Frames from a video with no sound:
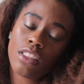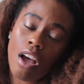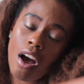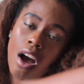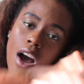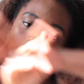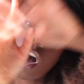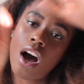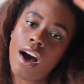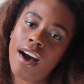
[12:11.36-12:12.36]

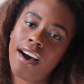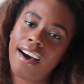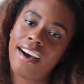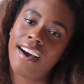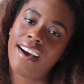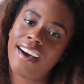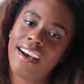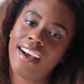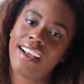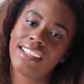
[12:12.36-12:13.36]

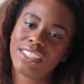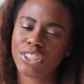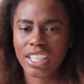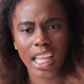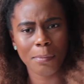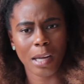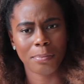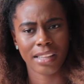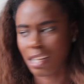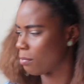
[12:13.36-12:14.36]
Bye. Do you like my
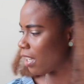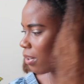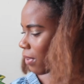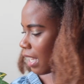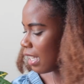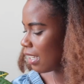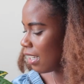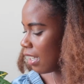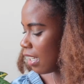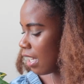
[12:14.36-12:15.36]
plant, by the way?
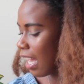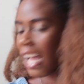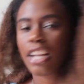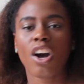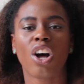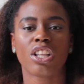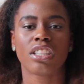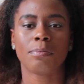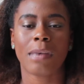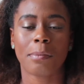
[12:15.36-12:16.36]
I call
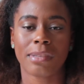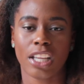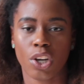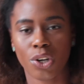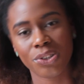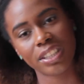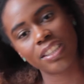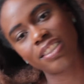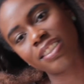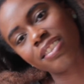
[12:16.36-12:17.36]
my plant
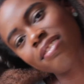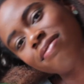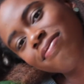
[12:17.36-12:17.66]
Otis.